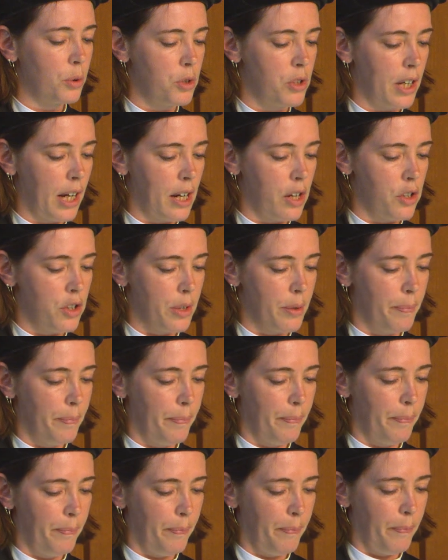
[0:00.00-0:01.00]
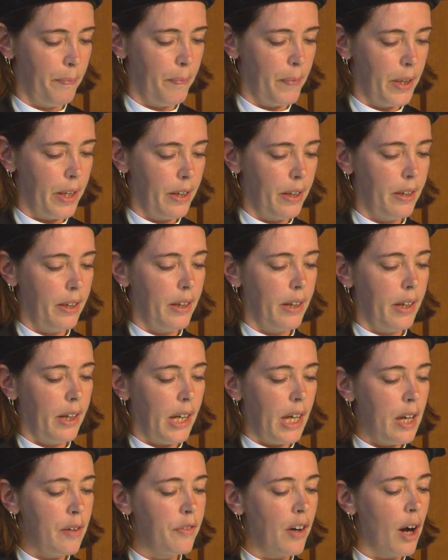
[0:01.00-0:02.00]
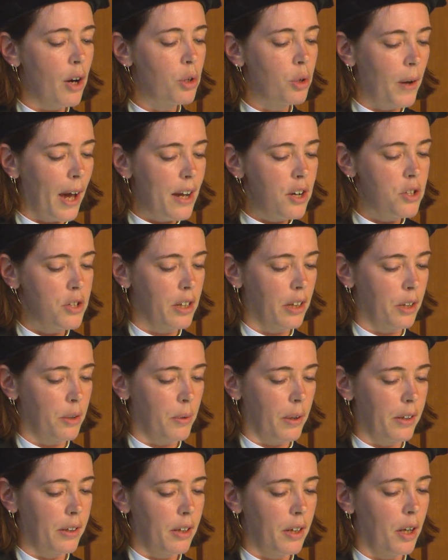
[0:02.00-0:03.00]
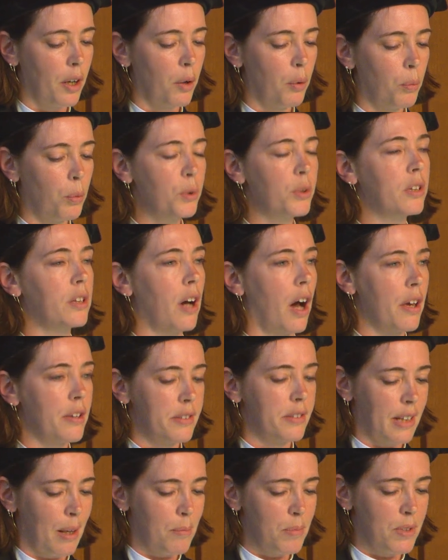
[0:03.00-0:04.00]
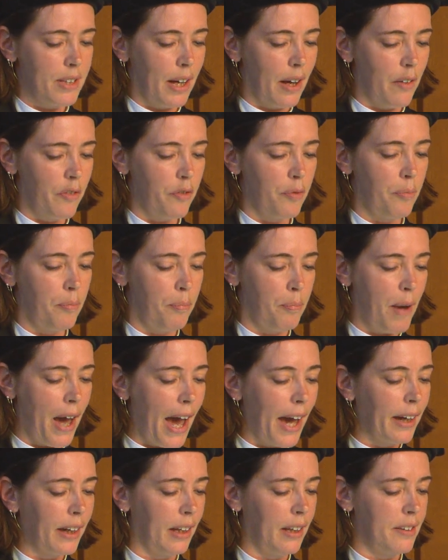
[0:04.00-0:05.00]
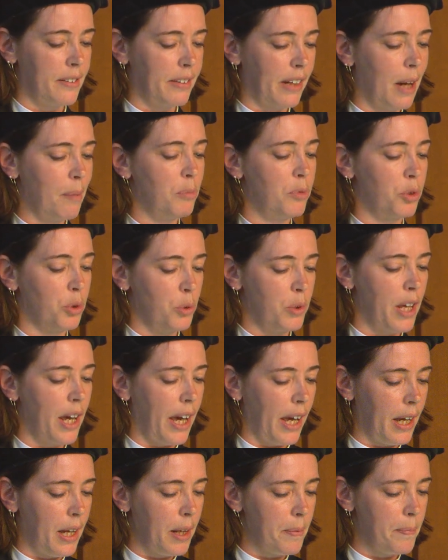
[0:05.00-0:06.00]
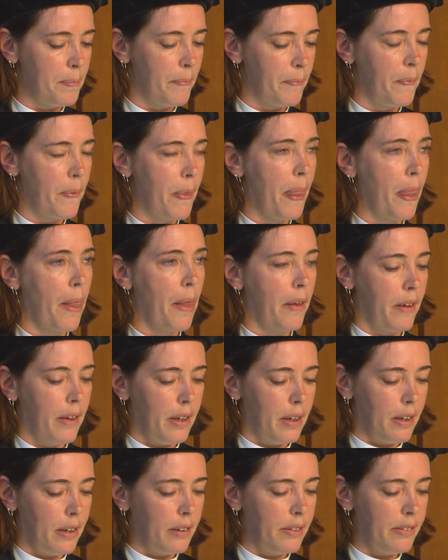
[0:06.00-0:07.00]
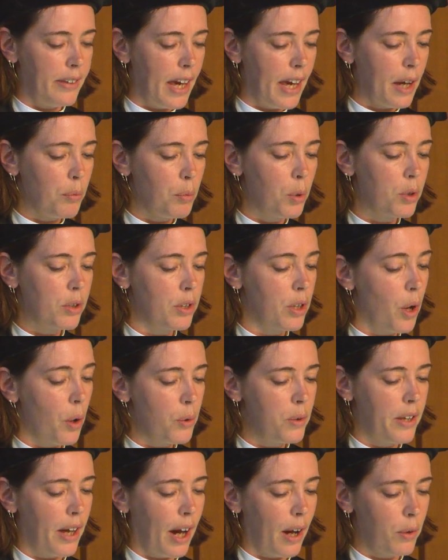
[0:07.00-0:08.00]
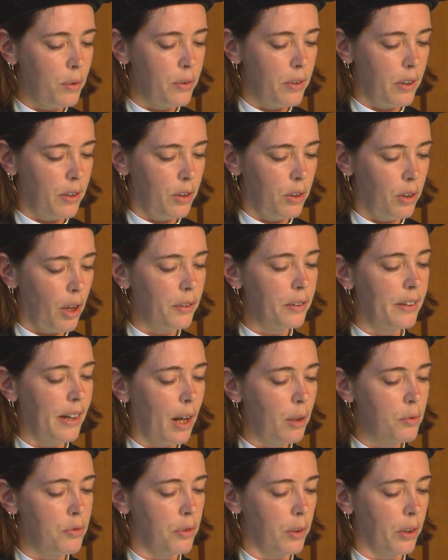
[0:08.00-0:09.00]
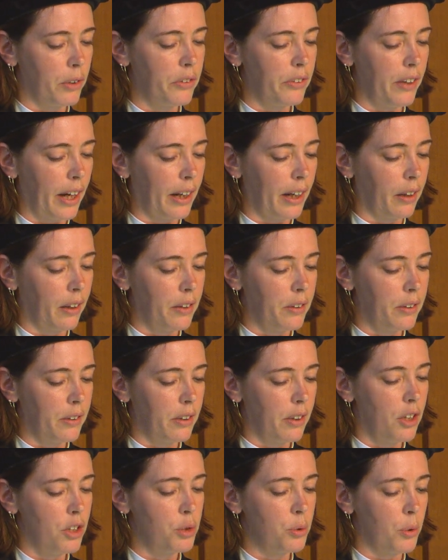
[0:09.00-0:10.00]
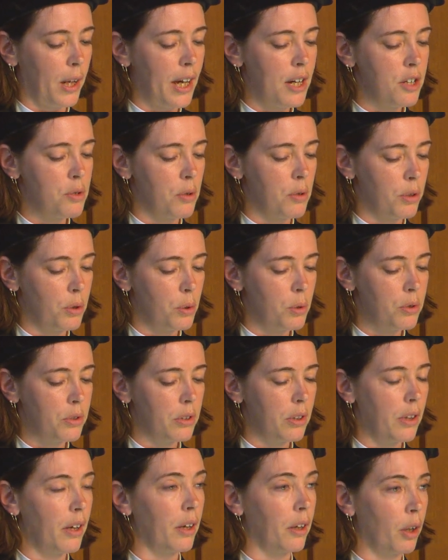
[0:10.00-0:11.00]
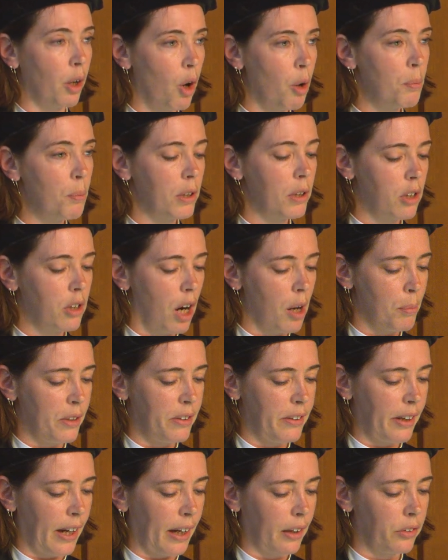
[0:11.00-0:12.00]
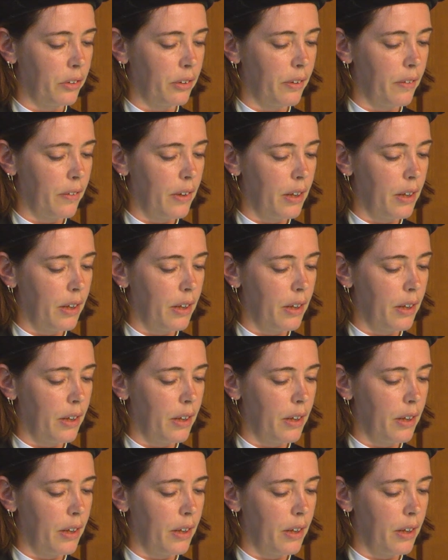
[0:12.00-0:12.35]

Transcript: change. If our grandchildren would cast themselves back in time today, they would not doubt for a second to introduce a global carbon tax